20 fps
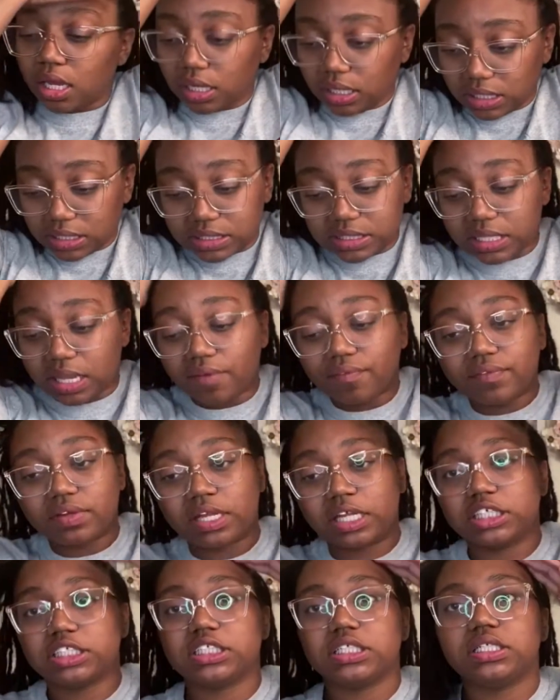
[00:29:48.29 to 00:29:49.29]
It's nothing
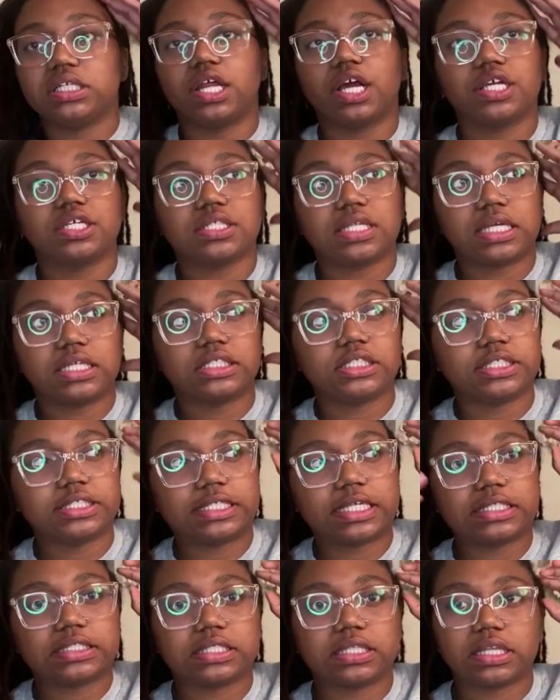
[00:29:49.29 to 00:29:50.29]
that she does that she
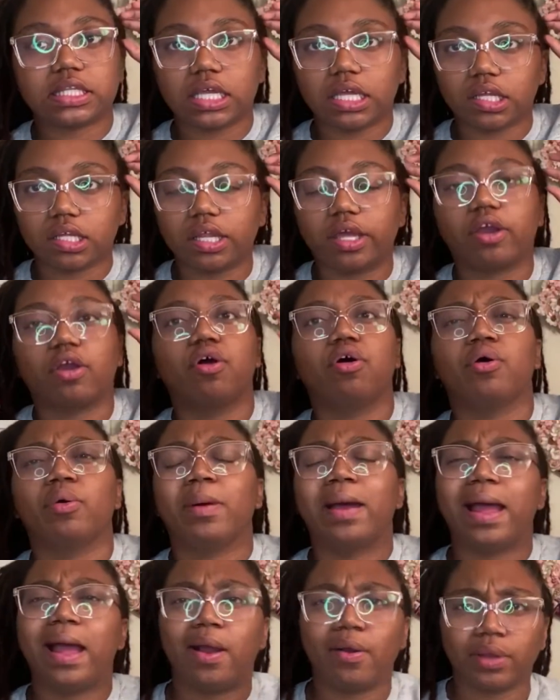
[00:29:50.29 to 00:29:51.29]
doesn't think like, oh,
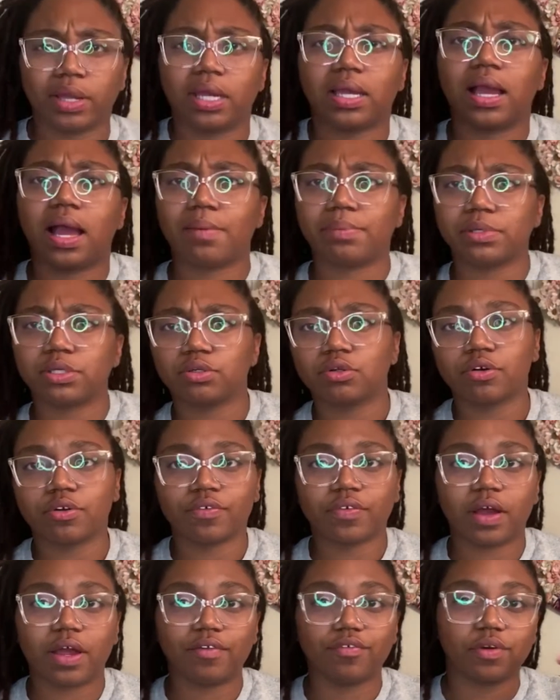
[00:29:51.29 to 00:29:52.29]
how can God be
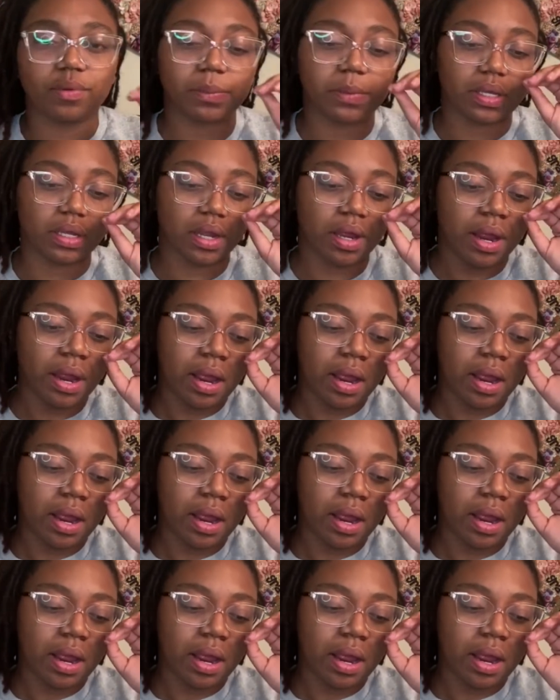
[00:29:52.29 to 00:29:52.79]
glorified from it?